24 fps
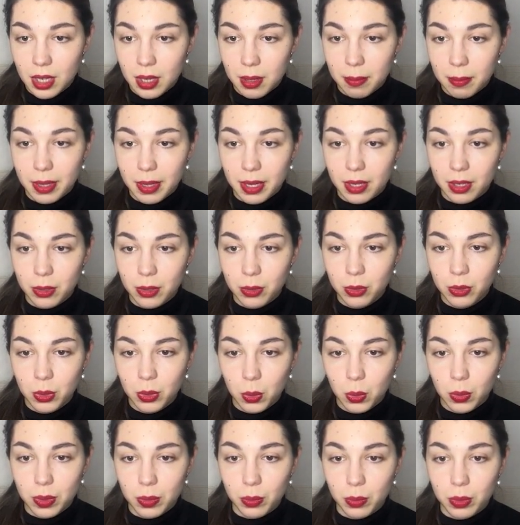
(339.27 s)
But look
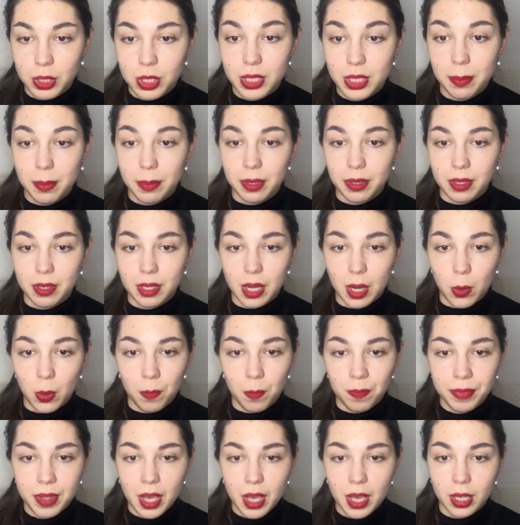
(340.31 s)
at what's happening now.
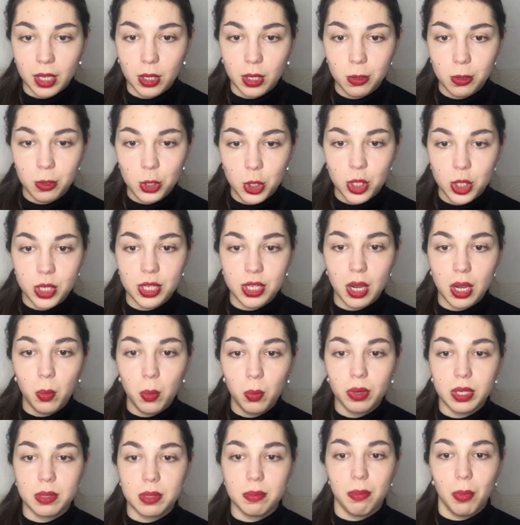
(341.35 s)
A huge
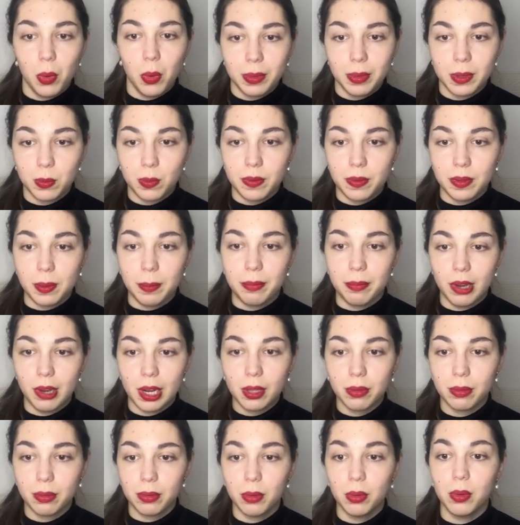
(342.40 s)
downward movement with a
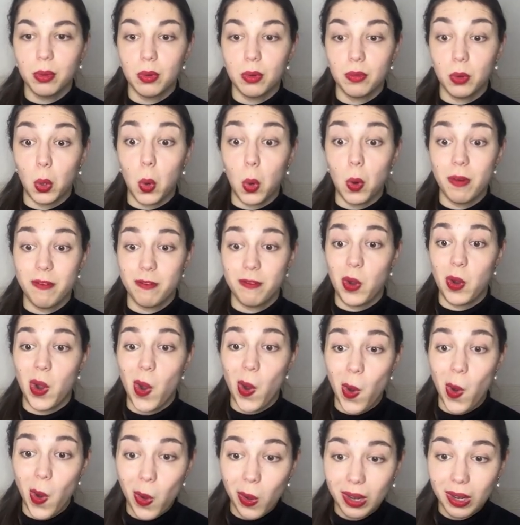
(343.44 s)
breakthrough of
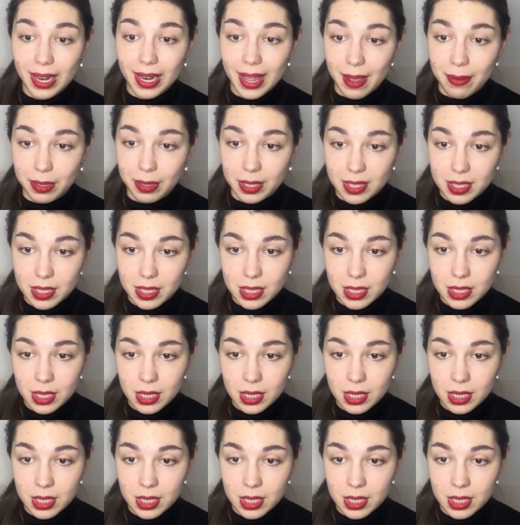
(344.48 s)
all levels.